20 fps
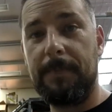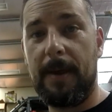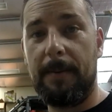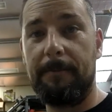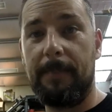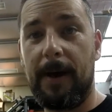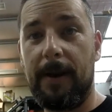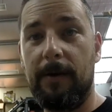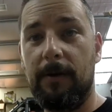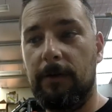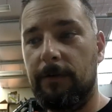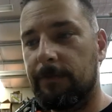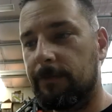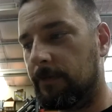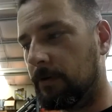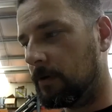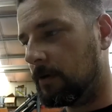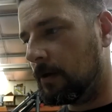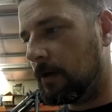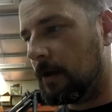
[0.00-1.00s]
button off,
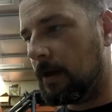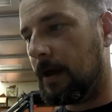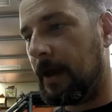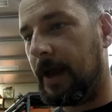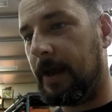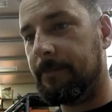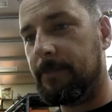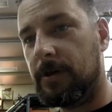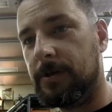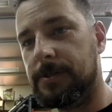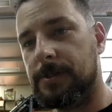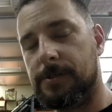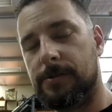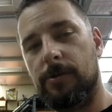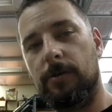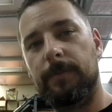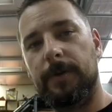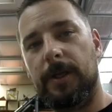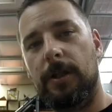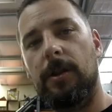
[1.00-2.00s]
and because it's
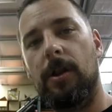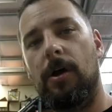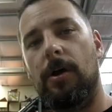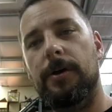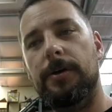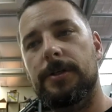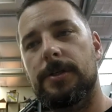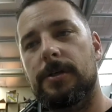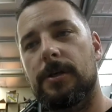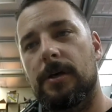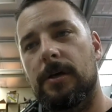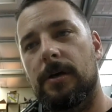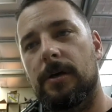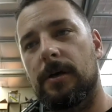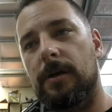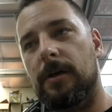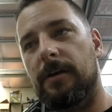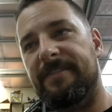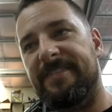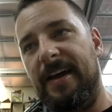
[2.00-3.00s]
normally closed,
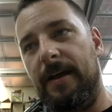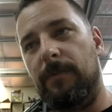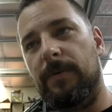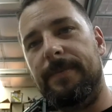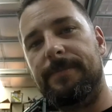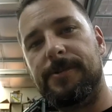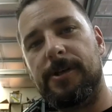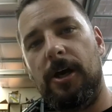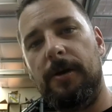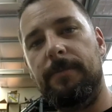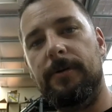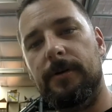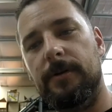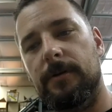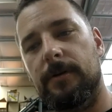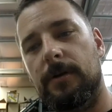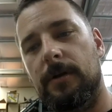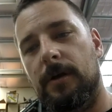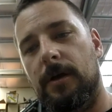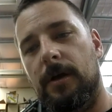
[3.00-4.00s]
if that rips
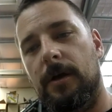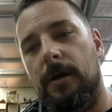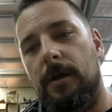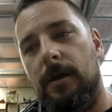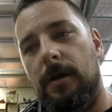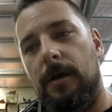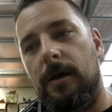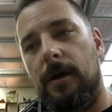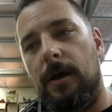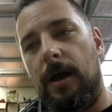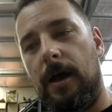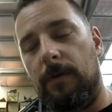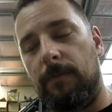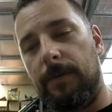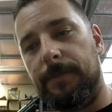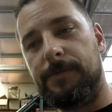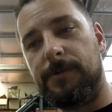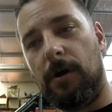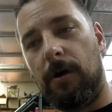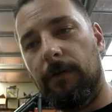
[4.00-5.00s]

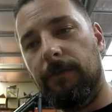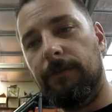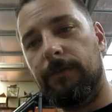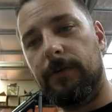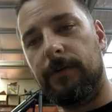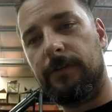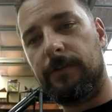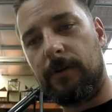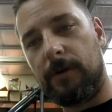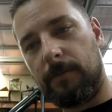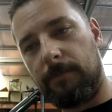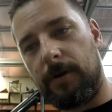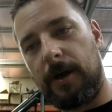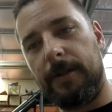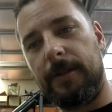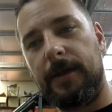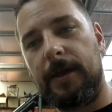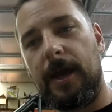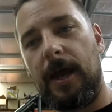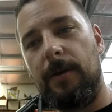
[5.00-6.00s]
off, it's going to break
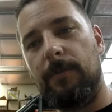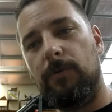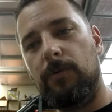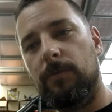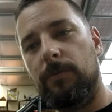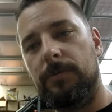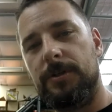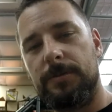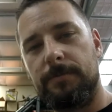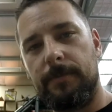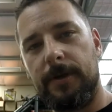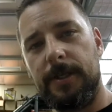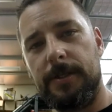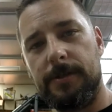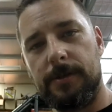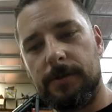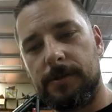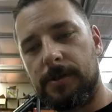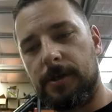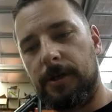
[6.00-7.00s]
the cable, which means
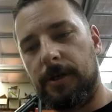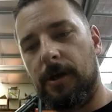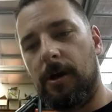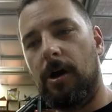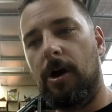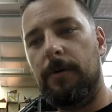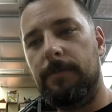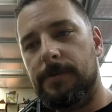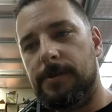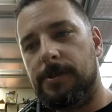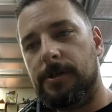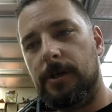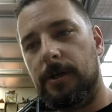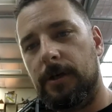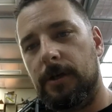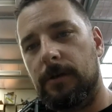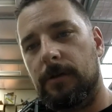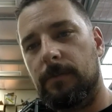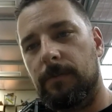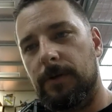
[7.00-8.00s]
it's going to go open
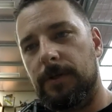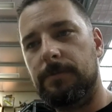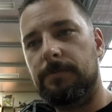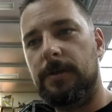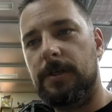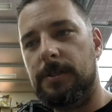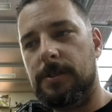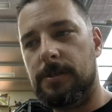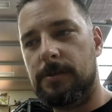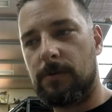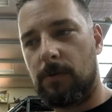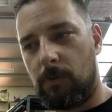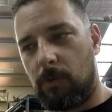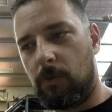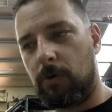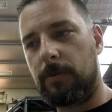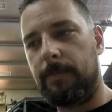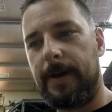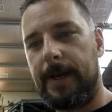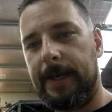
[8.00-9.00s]
circuit, which means it's
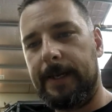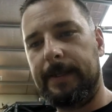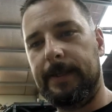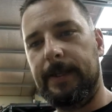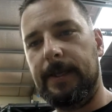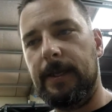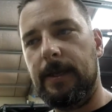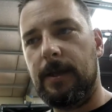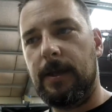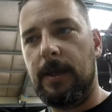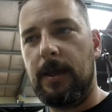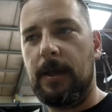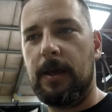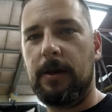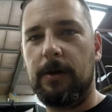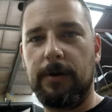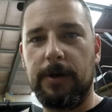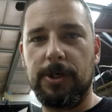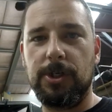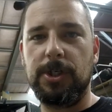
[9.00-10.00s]
automatically
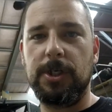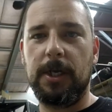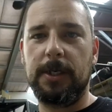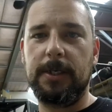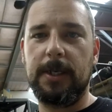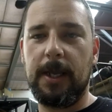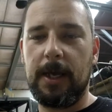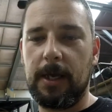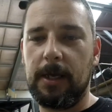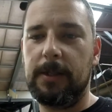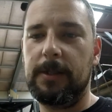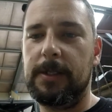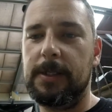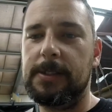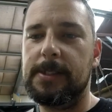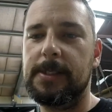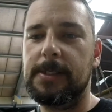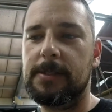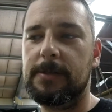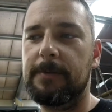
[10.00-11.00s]
going to shut down the
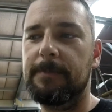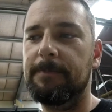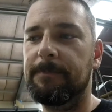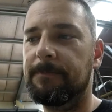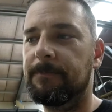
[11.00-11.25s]
system.